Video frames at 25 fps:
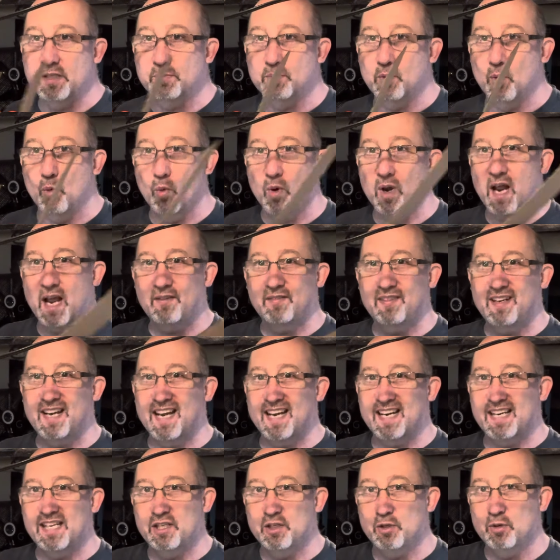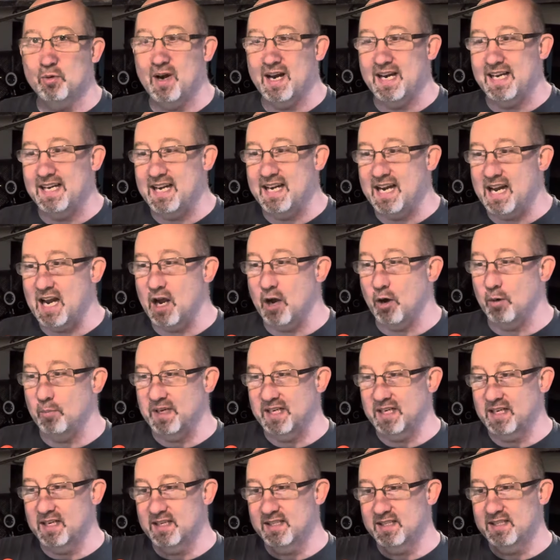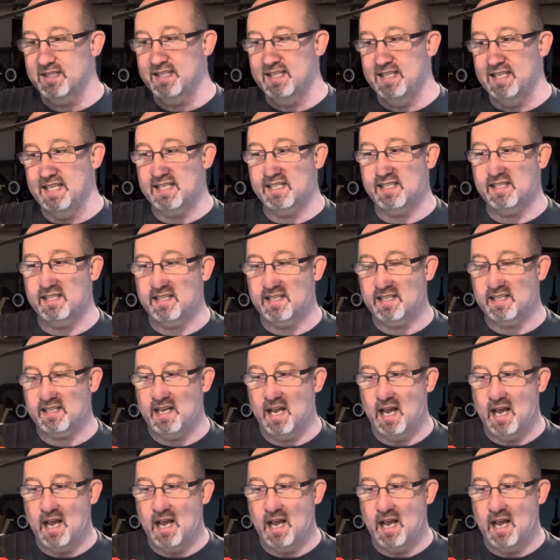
But what I've got to do right now, because this,